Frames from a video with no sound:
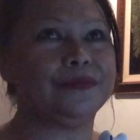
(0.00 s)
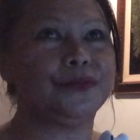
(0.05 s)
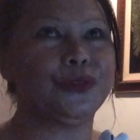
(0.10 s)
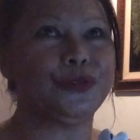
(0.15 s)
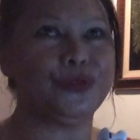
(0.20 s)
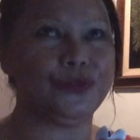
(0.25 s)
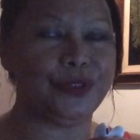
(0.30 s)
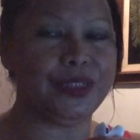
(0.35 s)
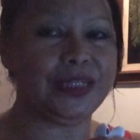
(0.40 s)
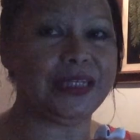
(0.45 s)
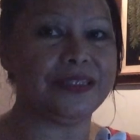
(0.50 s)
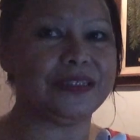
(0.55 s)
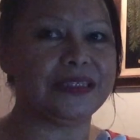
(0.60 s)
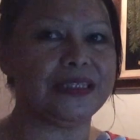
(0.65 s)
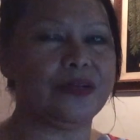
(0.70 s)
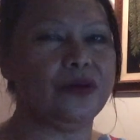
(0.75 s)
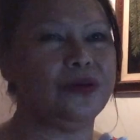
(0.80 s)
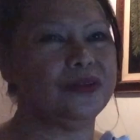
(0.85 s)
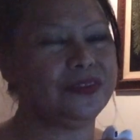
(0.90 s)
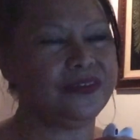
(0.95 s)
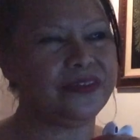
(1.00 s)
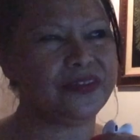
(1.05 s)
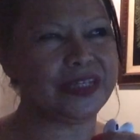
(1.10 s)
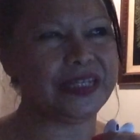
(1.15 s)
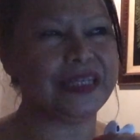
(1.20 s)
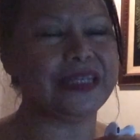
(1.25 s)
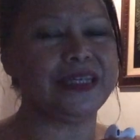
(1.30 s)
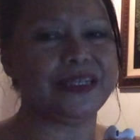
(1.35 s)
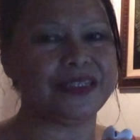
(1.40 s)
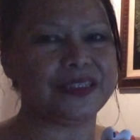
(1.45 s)
two years or three
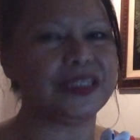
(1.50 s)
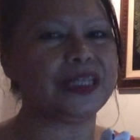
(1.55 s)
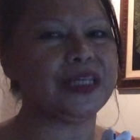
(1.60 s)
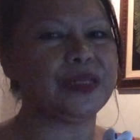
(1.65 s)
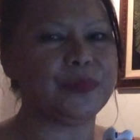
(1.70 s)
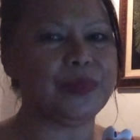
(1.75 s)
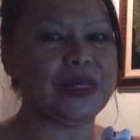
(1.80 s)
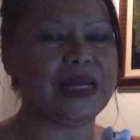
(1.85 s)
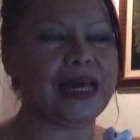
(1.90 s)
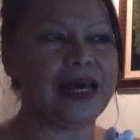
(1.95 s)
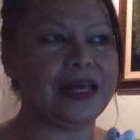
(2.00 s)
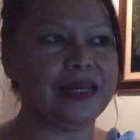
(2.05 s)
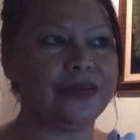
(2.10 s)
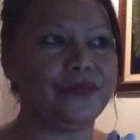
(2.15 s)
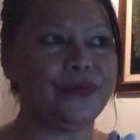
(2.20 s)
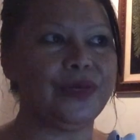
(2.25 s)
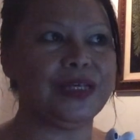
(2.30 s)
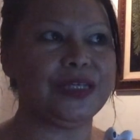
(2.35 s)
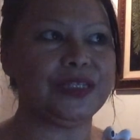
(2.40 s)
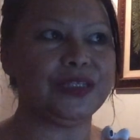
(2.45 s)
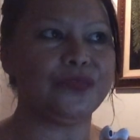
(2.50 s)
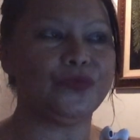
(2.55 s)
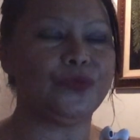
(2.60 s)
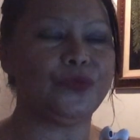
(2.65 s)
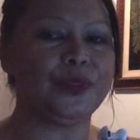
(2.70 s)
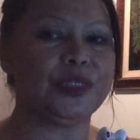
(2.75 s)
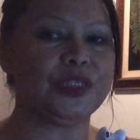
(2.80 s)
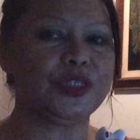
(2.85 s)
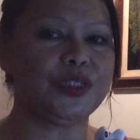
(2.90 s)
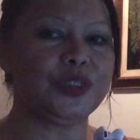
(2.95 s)
years in Milan when this
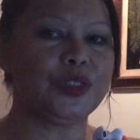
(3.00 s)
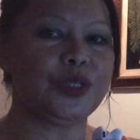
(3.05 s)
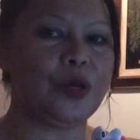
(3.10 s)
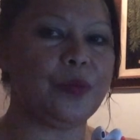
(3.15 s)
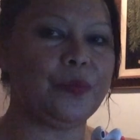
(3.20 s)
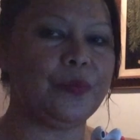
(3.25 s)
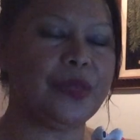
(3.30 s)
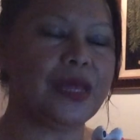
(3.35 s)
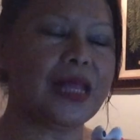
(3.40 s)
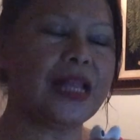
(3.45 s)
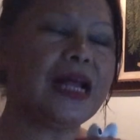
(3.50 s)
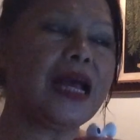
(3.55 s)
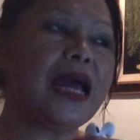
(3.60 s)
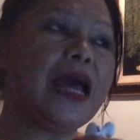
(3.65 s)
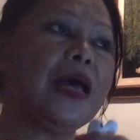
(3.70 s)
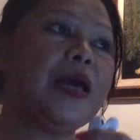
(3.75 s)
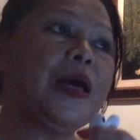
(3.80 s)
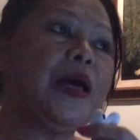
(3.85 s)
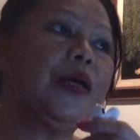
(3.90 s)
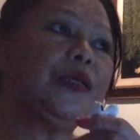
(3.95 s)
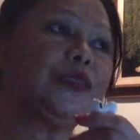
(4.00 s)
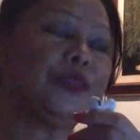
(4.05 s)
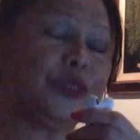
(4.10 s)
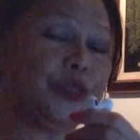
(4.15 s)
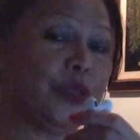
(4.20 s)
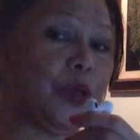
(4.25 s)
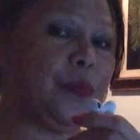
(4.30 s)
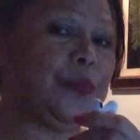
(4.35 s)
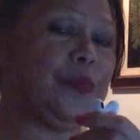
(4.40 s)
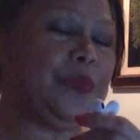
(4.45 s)
woman stopped
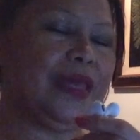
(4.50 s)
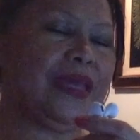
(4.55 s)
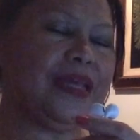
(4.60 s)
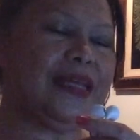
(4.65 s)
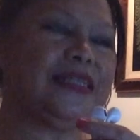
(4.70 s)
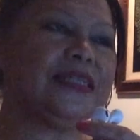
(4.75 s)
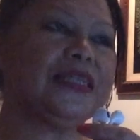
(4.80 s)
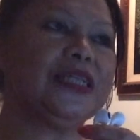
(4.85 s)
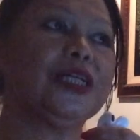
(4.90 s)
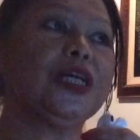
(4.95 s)
stopped me.